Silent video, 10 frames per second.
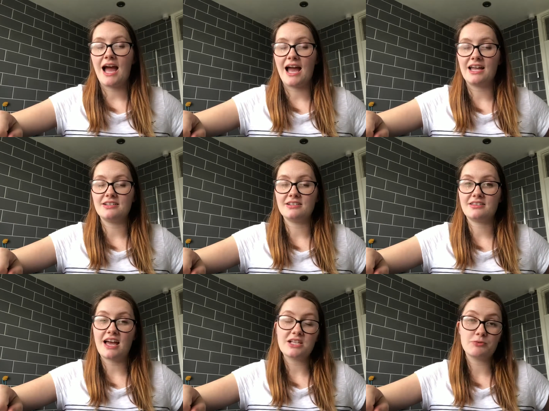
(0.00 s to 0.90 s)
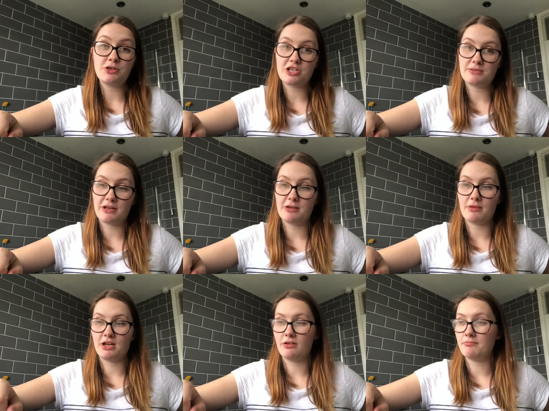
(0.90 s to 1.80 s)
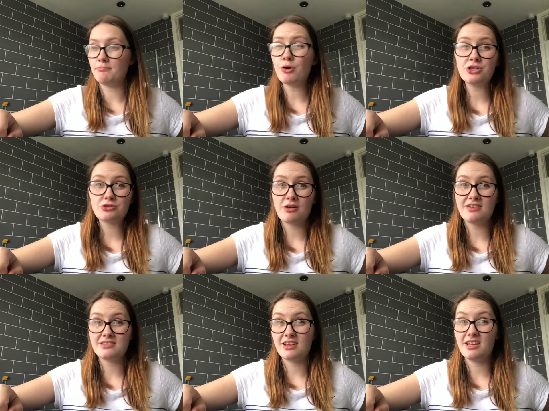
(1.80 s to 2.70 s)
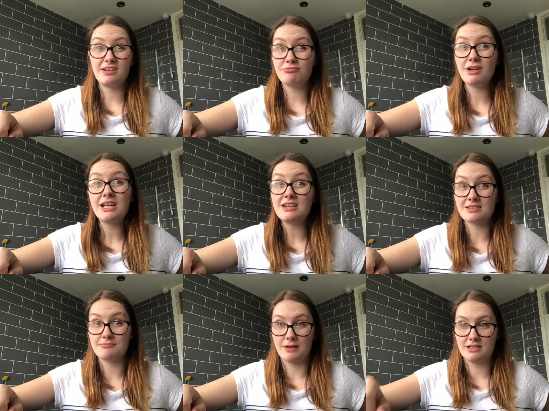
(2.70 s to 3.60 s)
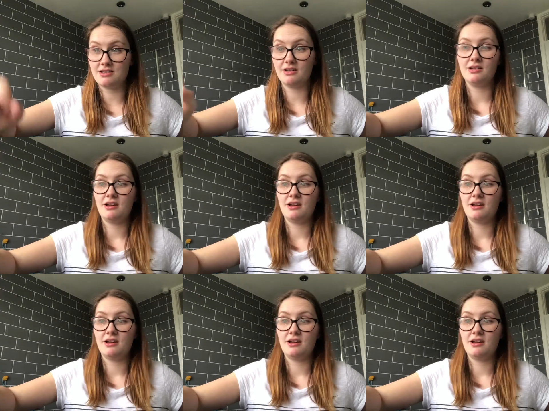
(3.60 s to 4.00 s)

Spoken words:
And that's what you should spend your money on. Moisturiser, it really doesn't matter.